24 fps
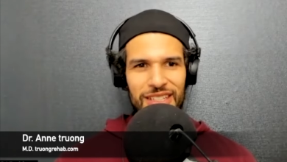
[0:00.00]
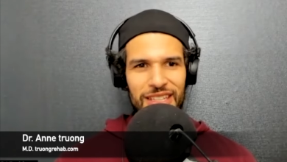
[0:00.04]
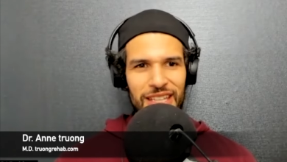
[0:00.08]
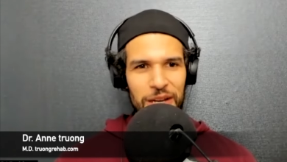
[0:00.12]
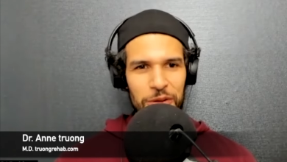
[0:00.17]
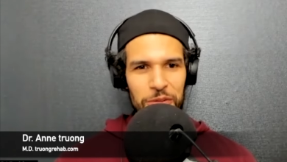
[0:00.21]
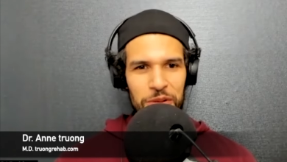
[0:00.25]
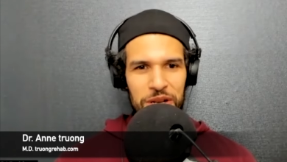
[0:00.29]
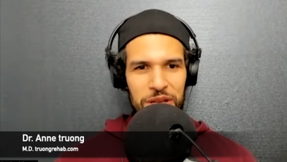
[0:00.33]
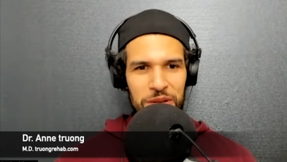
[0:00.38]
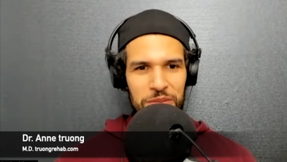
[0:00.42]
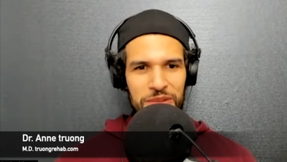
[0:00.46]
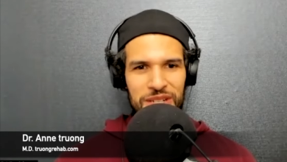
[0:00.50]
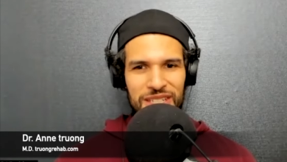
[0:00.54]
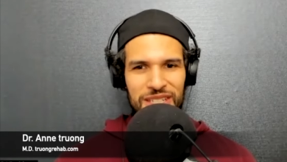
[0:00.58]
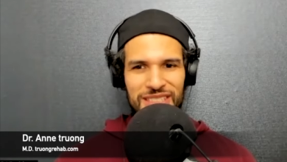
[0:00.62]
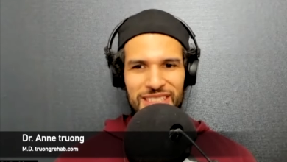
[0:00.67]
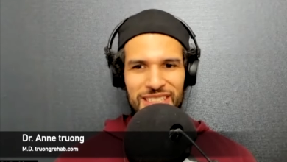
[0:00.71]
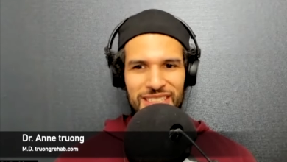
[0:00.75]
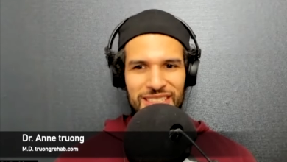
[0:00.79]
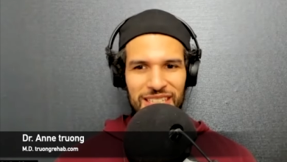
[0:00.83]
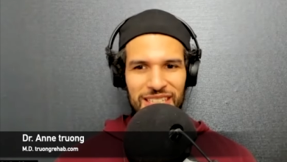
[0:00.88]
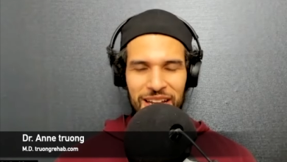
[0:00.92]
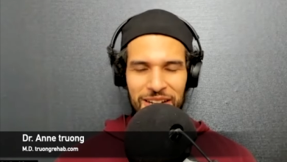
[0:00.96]
Like one of the biggest
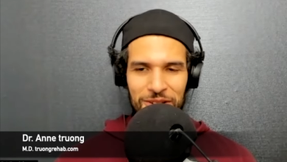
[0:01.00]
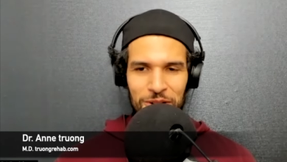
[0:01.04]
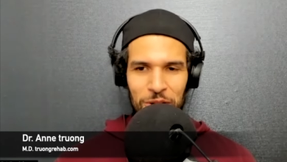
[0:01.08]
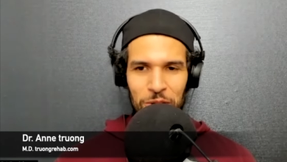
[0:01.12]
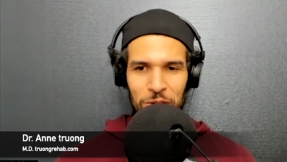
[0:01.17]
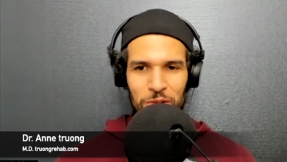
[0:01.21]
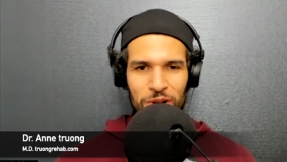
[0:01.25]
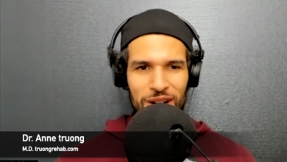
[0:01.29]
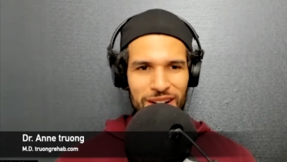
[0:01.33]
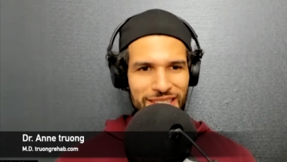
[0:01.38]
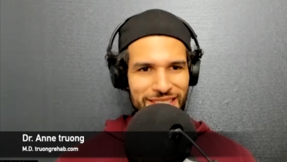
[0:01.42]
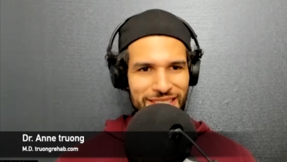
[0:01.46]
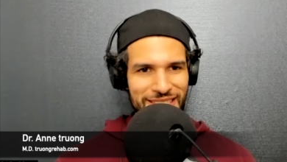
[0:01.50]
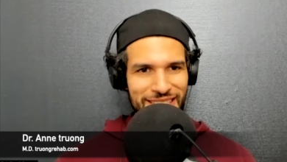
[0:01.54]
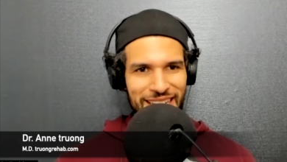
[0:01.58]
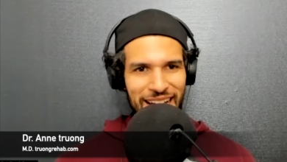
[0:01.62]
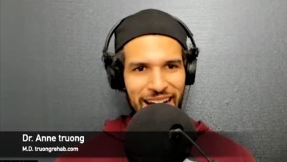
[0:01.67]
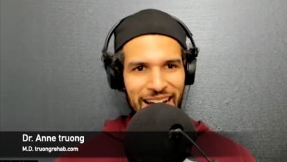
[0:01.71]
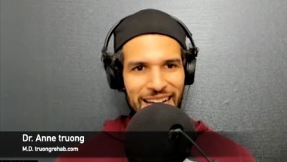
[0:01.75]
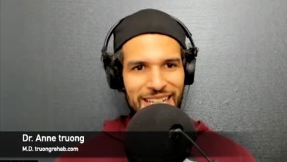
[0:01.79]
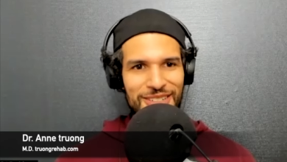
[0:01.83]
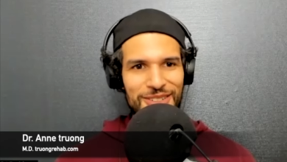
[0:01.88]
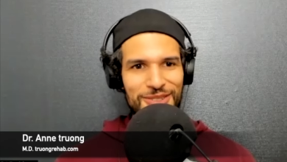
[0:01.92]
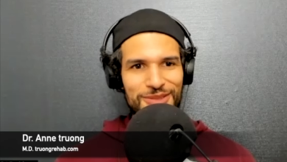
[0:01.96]
things that I don't want is
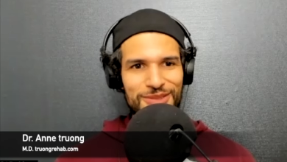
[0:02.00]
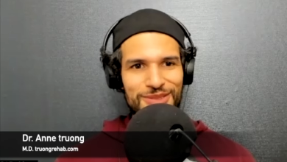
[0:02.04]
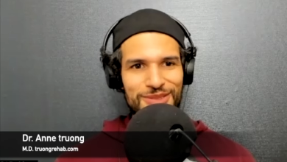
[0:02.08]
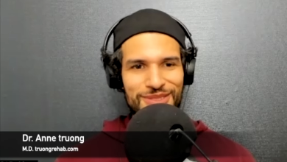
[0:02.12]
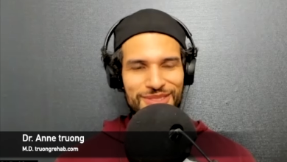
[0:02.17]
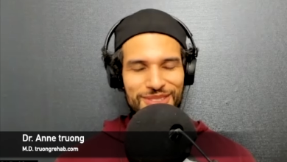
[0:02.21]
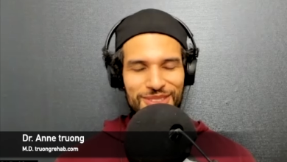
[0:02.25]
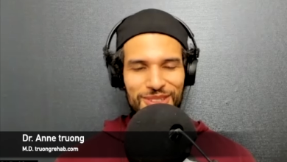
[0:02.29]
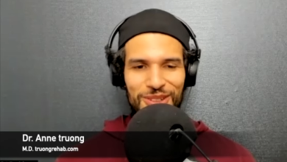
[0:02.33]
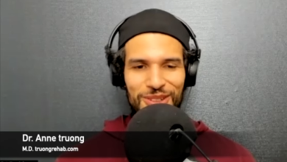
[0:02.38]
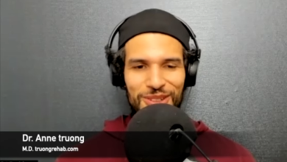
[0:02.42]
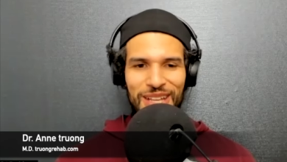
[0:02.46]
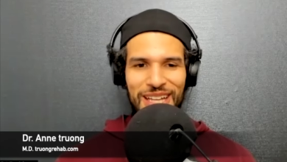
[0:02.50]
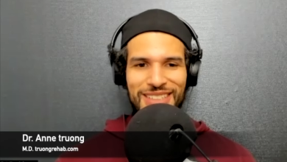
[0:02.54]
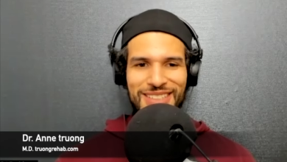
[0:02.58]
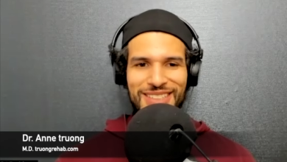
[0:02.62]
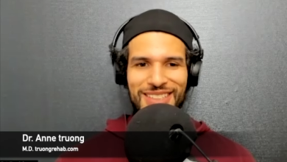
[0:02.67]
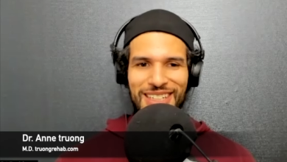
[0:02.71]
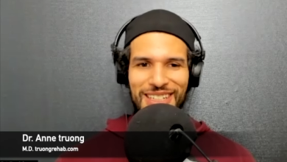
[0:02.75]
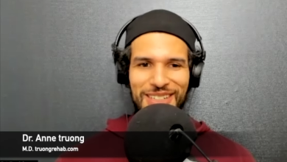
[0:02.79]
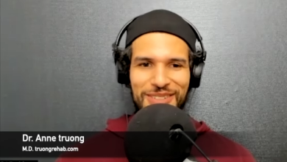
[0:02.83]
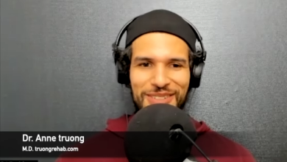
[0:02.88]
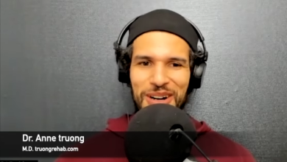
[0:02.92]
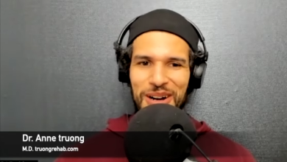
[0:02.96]
gyno. So that's
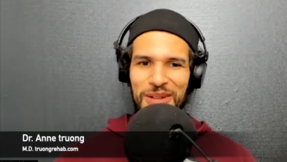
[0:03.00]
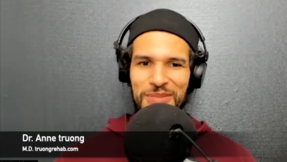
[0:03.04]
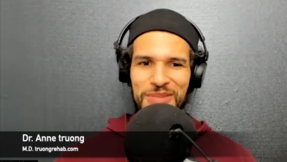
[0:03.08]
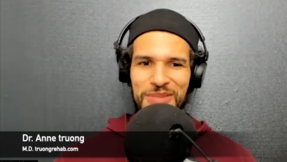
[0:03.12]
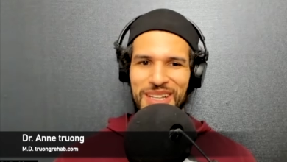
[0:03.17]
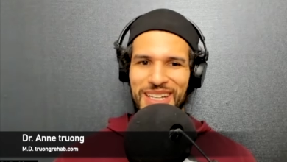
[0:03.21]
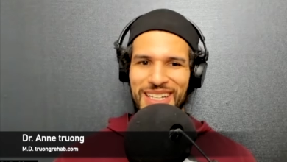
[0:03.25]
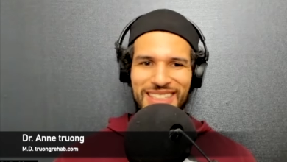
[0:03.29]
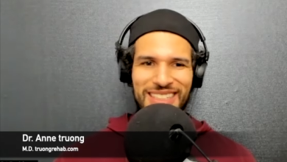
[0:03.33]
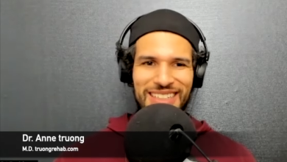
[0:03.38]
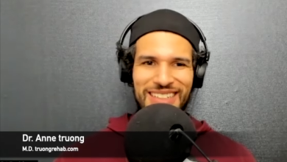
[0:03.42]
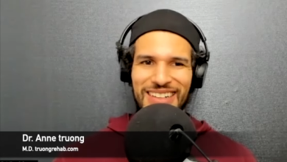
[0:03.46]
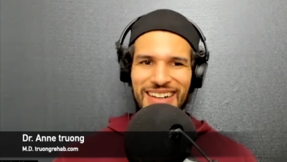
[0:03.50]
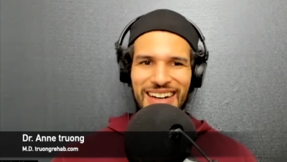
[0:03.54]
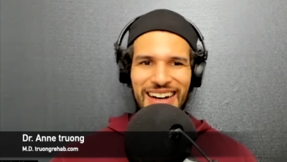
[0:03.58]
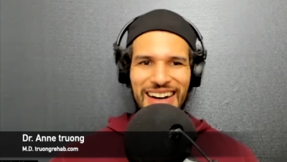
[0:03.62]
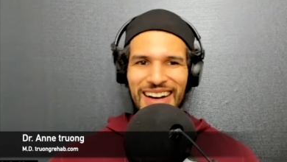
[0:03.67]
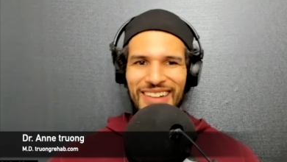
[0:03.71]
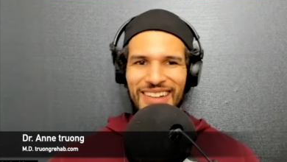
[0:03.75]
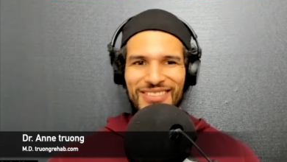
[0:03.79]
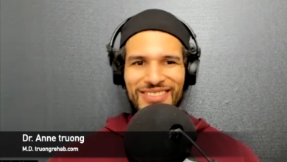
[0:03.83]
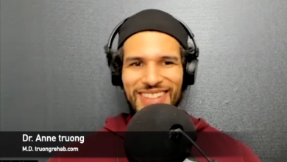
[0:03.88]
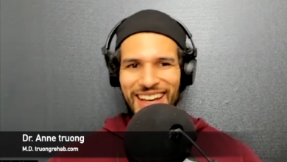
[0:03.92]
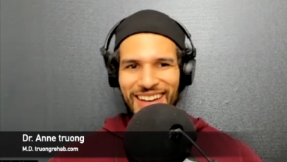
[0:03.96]
like yeah. where I'm like, you know,
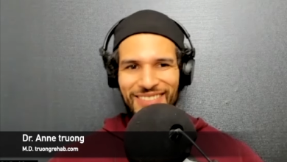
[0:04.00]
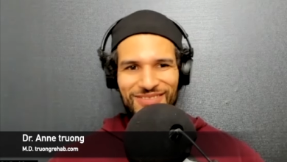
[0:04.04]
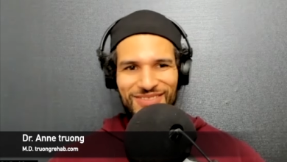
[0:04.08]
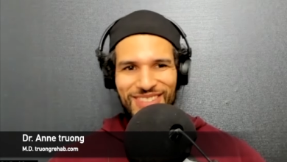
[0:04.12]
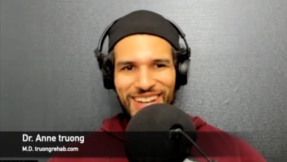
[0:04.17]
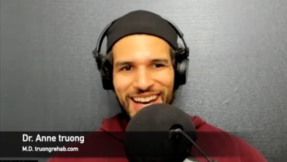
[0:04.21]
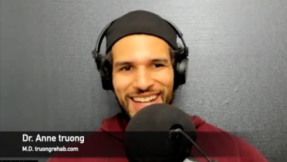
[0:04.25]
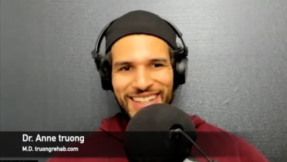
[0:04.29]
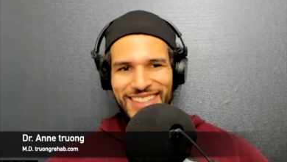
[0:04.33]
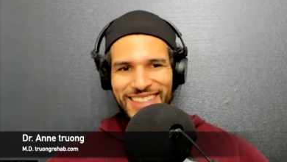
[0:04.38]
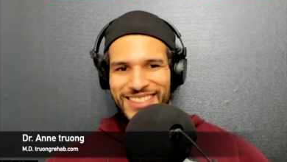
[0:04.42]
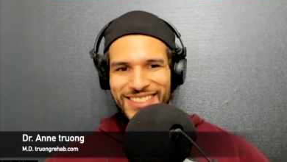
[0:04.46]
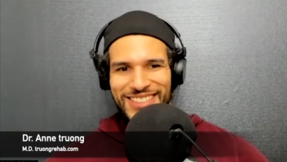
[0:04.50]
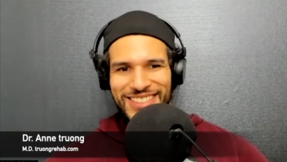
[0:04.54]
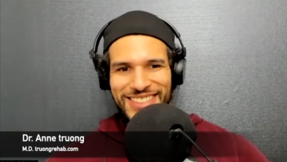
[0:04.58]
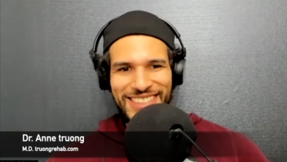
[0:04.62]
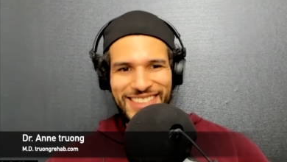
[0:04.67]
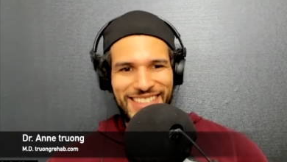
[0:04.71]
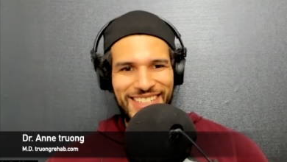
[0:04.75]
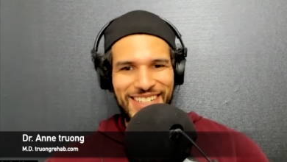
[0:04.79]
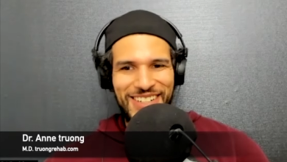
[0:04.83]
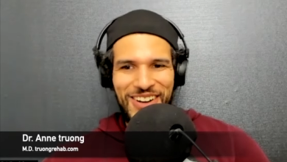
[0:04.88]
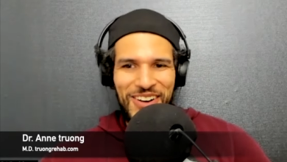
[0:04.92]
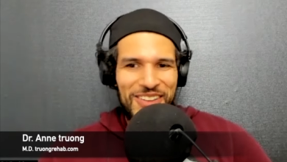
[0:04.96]
I'm I'm not
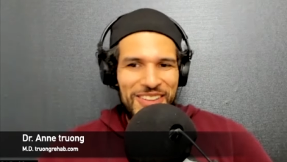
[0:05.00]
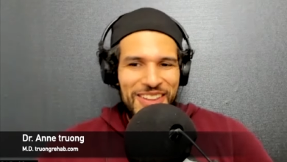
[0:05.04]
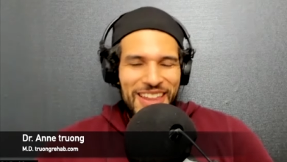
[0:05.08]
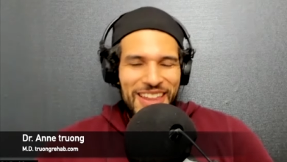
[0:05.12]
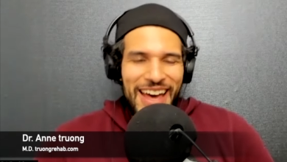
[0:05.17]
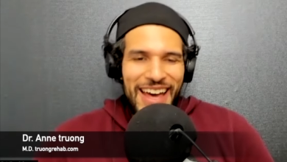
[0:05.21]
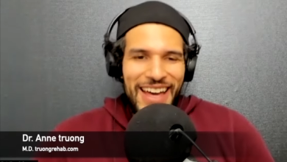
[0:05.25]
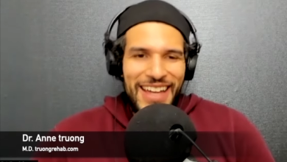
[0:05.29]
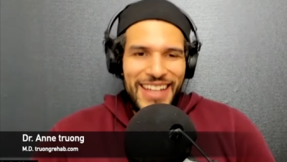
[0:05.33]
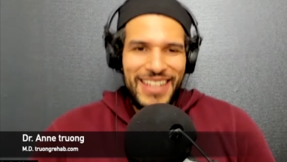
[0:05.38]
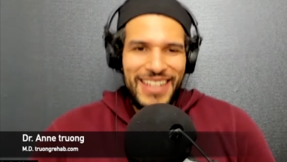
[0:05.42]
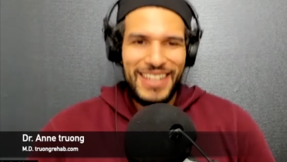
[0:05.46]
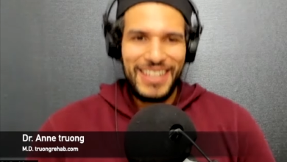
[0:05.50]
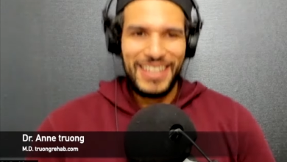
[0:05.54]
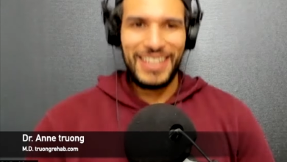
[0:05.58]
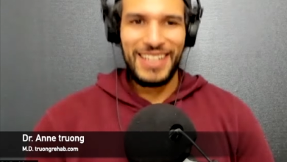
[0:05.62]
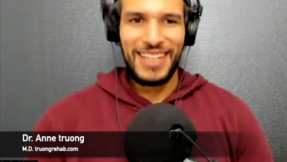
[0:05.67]
interested in all that.